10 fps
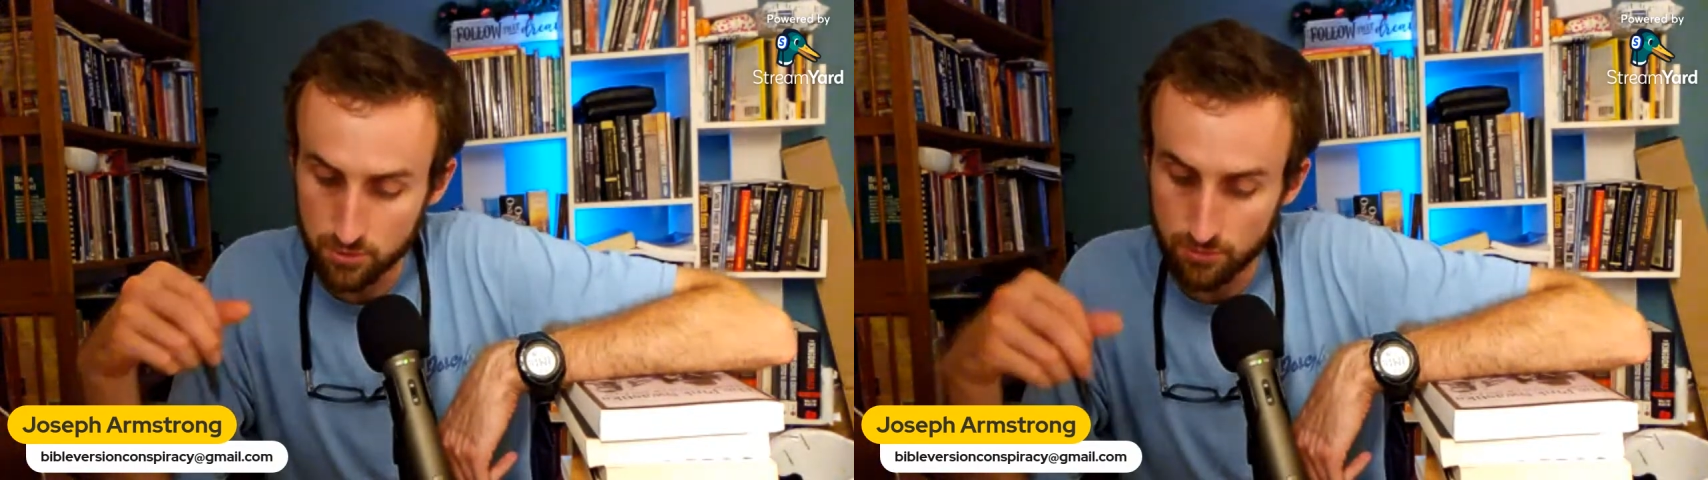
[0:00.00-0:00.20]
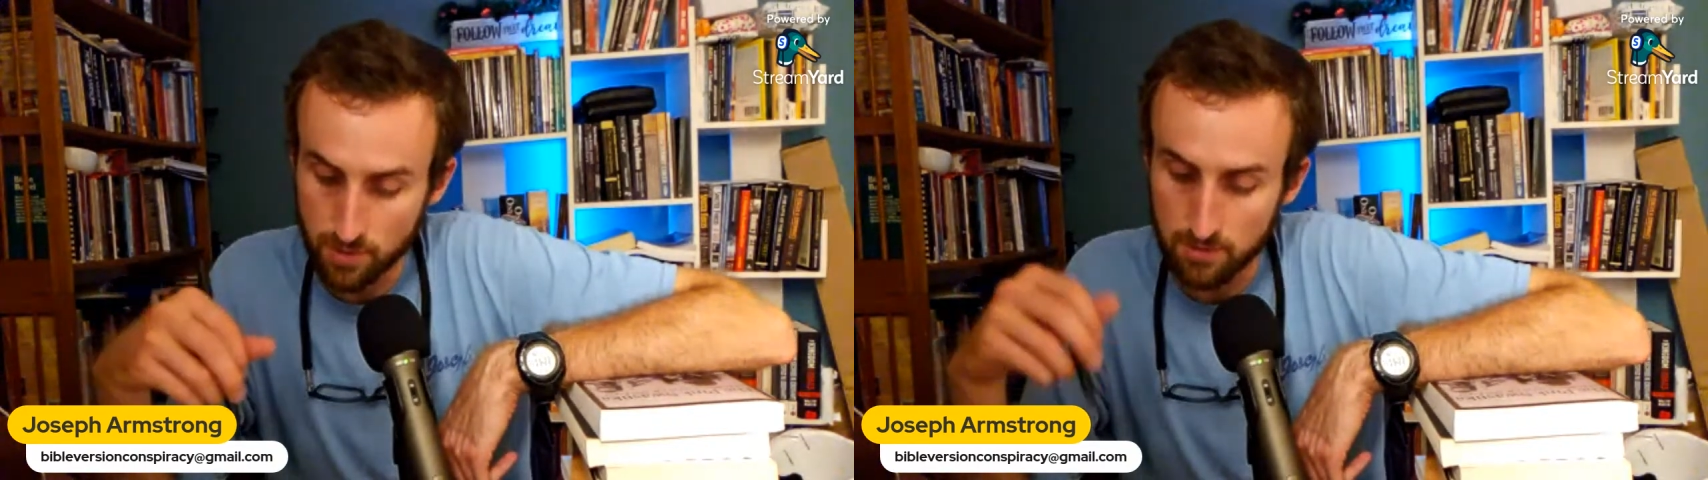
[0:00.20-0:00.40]
you
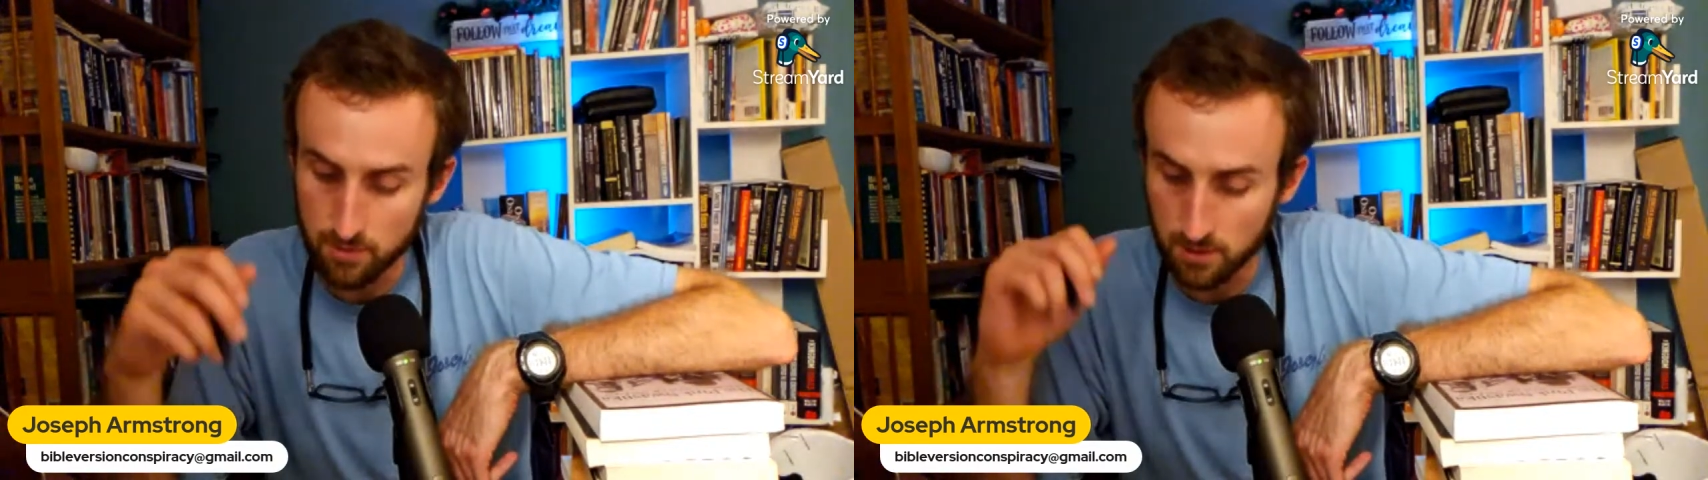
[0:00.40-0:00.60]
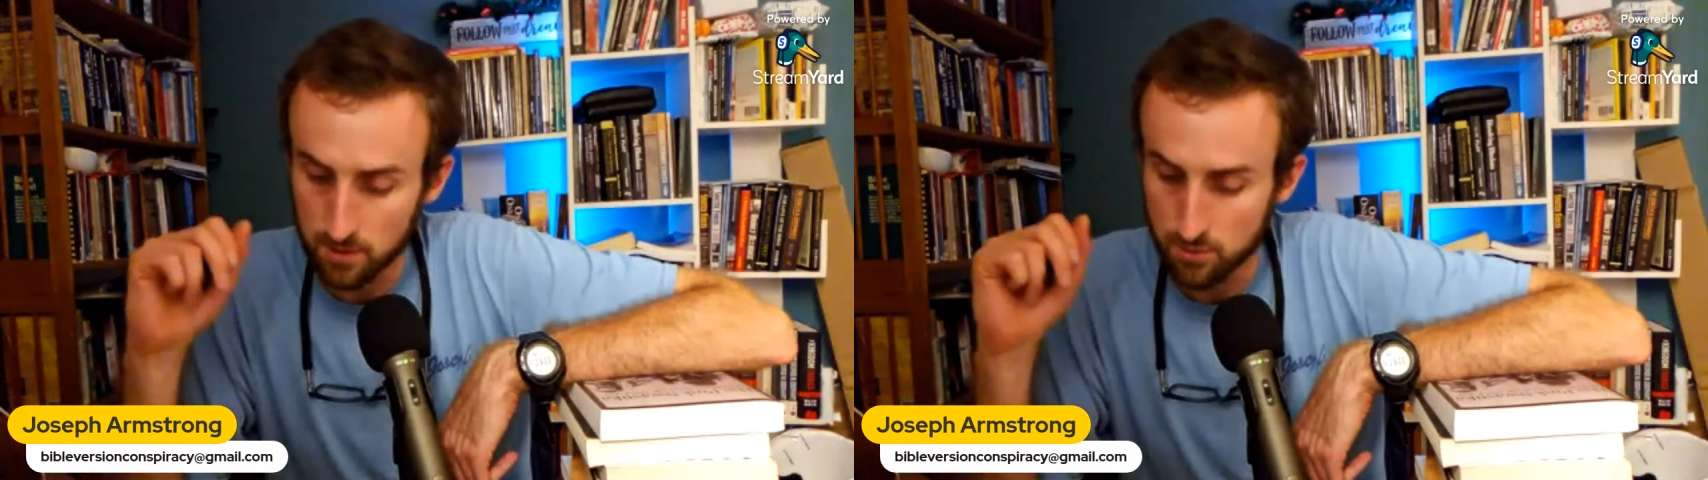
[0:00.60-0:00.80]

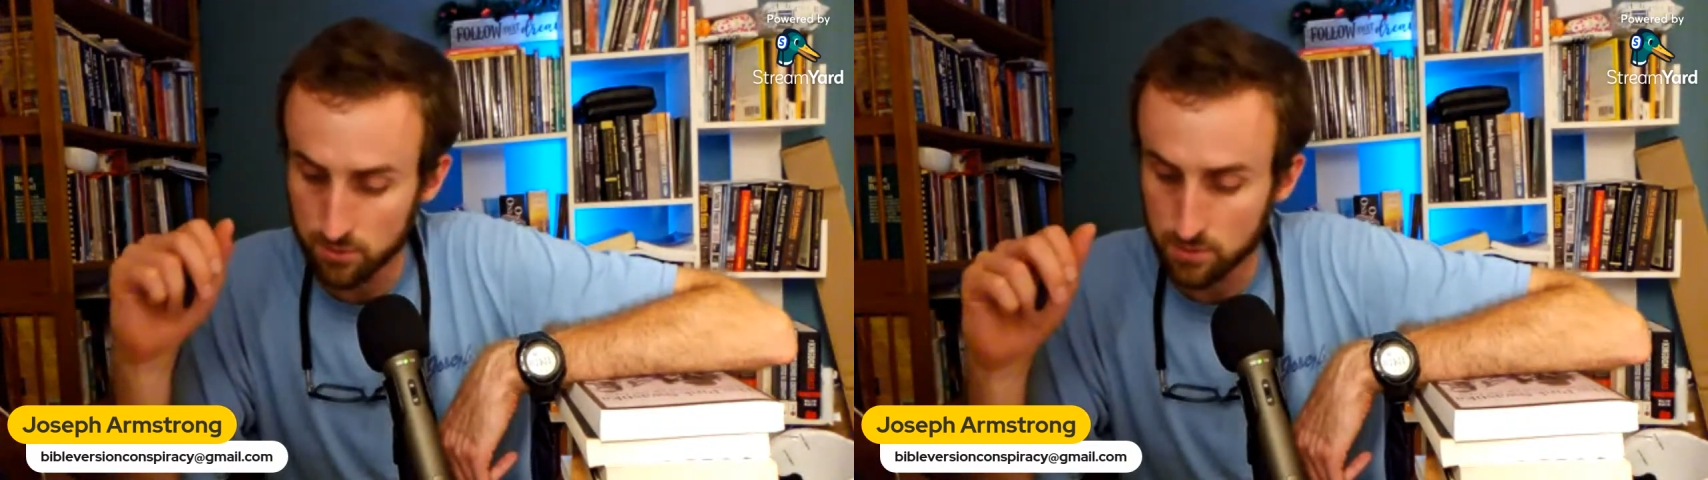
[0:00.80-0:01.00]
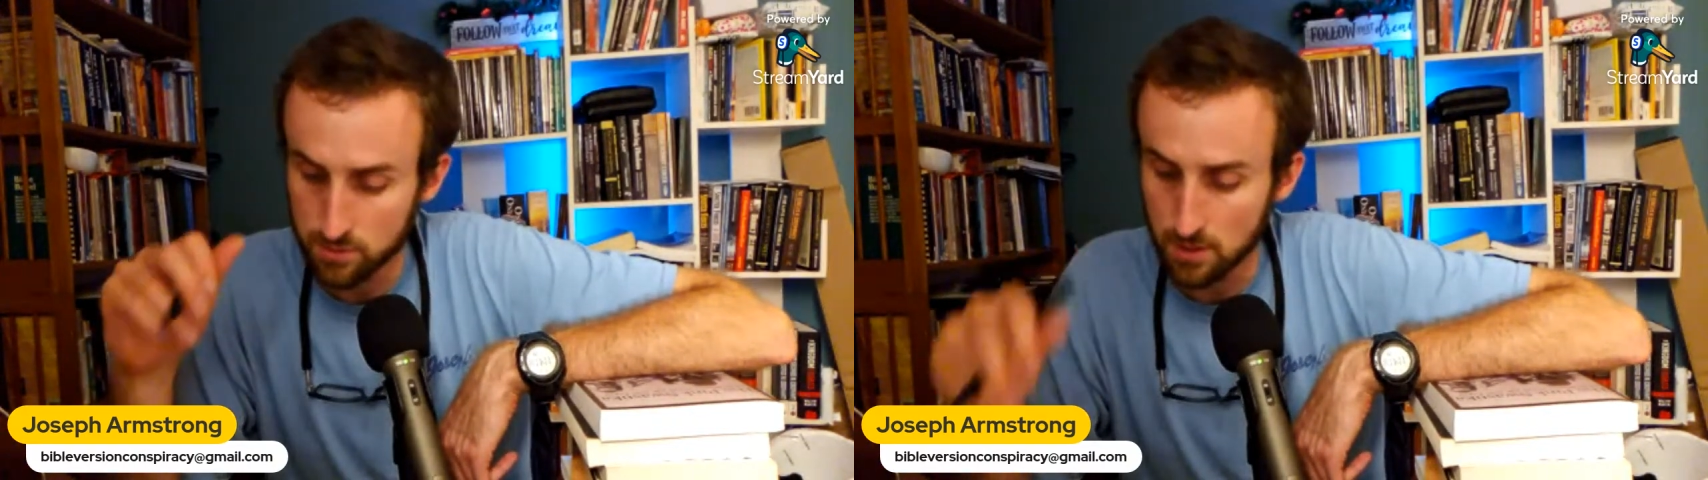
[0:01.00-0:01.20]
finally get to
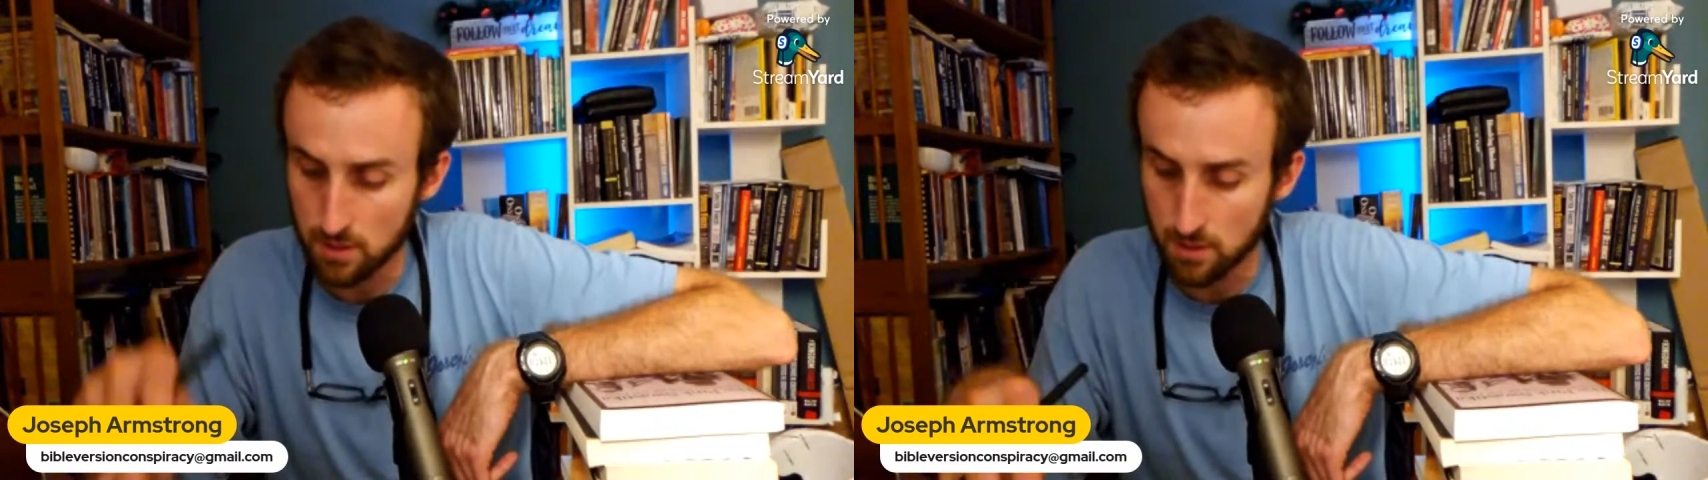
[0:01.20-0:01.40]
the second